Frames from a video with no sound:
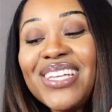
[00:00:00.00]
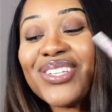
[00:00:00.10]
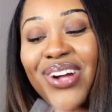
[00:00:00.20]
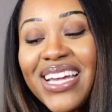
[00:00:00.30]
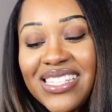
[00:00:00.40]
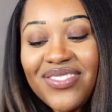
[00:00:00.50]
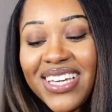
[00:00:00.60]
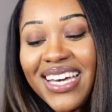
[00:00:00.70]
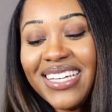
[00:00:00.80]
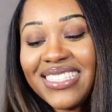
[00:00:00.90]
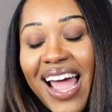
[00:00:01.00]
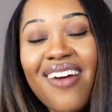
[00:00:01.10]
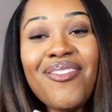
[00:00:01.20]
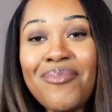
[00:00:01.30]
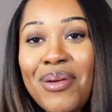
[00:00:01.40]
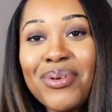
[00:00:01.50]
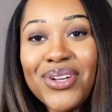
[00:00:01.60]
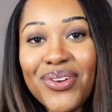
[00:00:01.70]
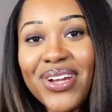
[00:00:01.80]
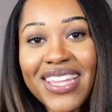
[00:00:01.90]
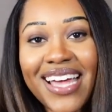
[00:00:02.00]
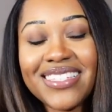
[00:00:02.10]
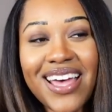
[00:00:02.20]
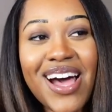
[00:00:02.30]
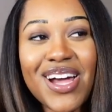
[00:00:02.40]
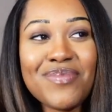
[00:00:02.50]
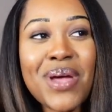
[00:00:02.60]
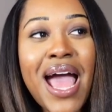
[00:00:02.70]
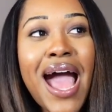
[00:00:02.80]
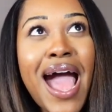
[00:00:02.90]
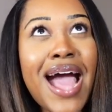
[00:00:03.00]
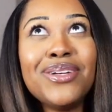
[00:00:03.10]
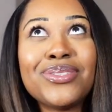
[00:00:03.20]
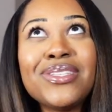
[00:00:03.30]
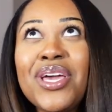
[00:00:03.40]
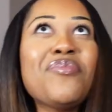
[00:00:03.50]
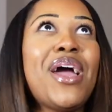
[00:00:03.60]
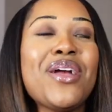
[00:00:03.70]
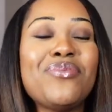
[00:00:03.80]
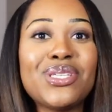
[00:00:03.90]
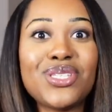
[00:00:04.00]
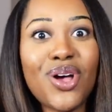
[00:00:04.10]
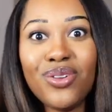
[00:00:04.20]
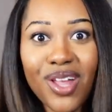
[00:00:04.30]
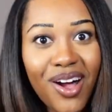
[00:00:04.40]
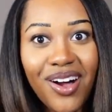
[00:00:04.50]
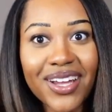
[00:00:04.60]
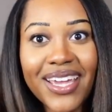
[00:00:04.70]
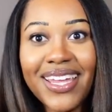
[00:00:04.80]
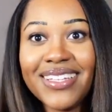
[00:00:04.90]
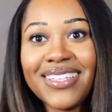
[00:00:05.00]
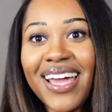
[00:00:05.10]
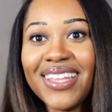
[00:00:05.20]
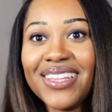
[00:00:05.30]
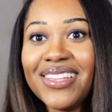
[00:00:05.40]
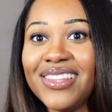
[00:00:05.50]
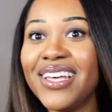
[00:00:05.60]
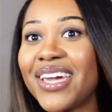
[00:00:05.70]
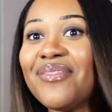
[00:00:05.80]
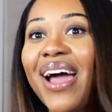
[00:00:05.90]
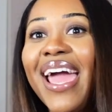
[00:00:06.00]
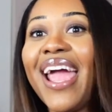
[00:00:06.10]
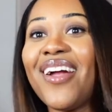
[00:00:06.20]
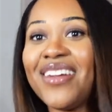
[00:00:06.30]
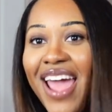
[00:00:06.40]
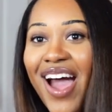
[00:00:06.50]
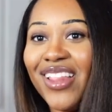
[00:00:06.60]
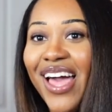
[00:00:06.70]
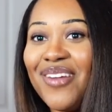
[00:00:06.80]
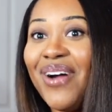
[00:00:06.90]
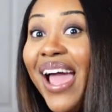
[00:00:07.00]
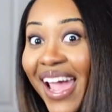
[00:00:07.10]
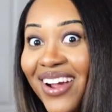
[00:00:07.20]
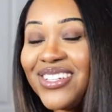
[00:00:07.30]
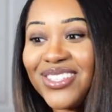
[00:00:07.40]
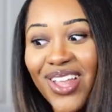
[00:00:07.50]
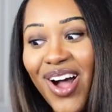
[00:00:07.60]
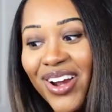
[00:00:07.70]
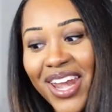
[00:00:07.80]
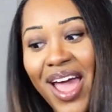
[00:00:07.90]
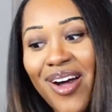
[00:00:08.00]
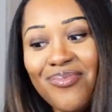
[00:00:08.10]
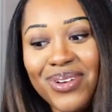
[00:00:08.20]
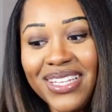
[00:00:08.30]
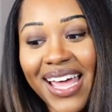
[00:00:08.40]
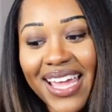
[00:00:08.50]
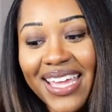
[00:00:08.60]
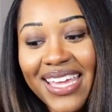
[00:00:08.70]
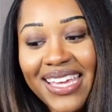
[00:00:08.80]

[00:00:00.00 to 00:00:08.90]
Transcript: it's crazy because I remember during that time, I used to think my hair was so long. And it's like, look at my hair now. Like, my hair is long now, but like,